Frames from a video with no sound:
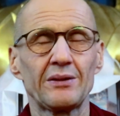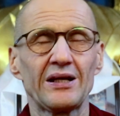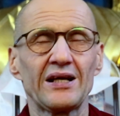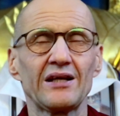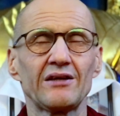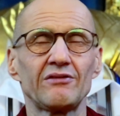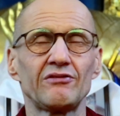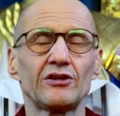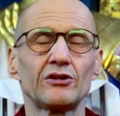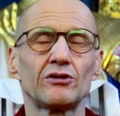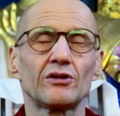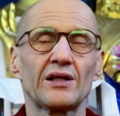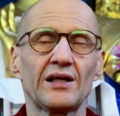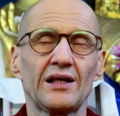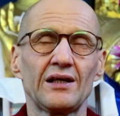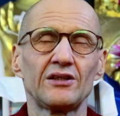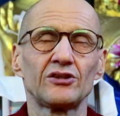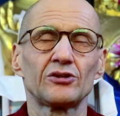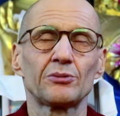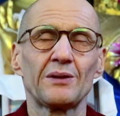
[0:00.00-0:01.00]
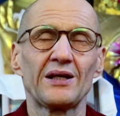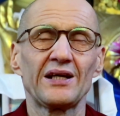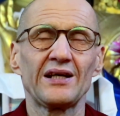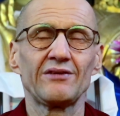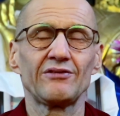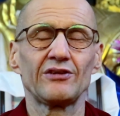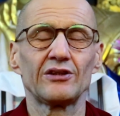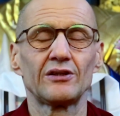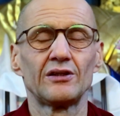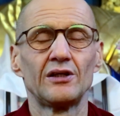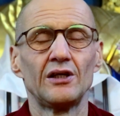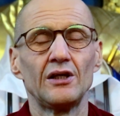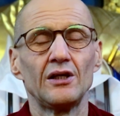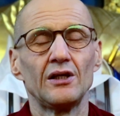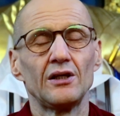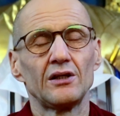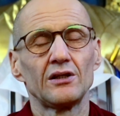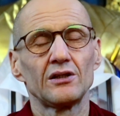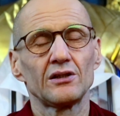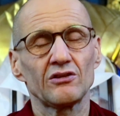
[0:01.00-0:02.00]
behavior or careless behavior.
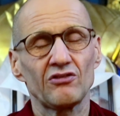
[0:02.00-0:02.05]
Mm-hmm.